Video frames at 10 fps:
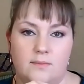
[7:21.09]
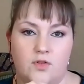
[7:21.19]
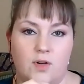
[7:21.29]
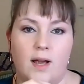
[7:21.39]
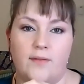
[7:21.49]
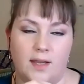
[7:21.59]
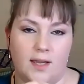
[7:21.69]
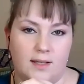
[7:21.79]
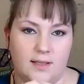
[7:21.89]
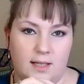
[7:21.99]
driving
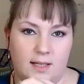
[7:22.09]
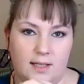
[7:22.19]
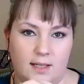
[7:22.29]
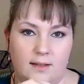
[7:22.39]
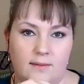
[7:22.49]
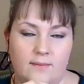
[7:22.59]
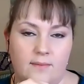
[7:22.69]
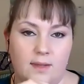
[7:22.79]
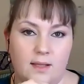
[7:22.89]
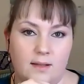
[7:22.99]
anxiety,
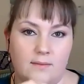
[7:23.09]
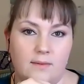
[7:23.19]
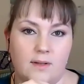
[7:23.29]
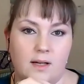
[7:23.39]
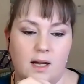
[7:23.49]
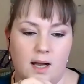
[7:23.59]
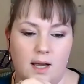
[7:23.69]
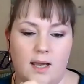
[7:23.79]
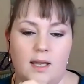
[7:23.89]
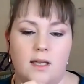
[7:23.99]

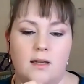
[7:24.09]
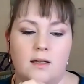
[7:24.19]
I